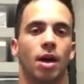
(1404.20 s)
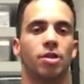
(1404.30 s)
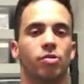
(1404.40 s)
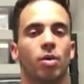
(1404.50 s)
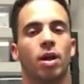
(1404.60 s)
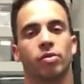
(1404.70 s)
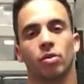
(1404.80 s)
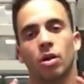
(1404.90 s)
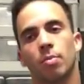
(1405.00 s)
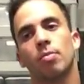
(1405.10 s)
I just want to answer a
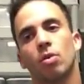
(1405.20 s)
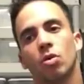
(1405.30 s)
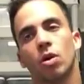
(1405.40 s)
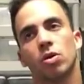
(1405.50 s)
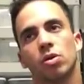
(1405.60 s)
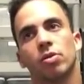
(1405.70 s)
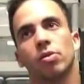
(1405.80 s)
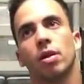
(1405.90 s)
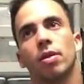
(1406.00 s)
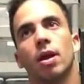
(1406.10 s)
couple more questions,
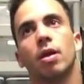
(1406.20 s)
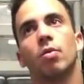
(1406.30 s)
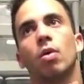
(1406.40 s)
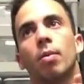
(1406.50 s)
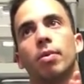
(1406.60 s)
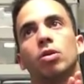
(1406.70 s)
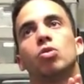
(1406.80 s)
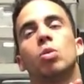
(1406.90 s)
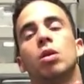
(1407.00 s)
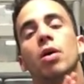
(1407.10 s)
and then I'm going to do
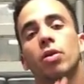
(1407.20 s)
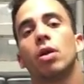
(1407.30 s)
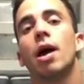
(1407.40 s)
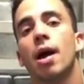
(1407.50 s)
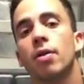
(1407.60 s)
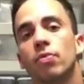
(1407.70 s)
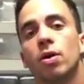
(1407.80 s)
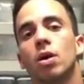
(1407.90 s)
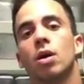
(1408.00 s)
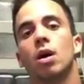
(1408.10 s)
another live
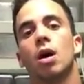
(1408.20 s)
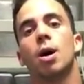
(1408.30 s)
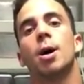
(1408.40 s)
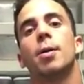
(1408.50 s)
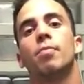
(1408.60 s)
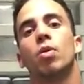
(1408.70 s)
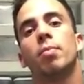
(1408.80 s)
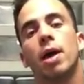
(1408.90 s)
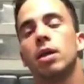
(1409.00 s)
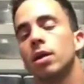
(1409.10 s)
when
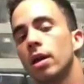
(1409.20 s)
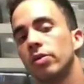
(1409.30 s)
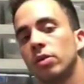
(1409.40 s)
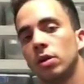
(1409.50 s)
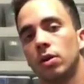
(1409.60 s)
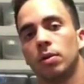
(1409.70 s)
Manny gets here.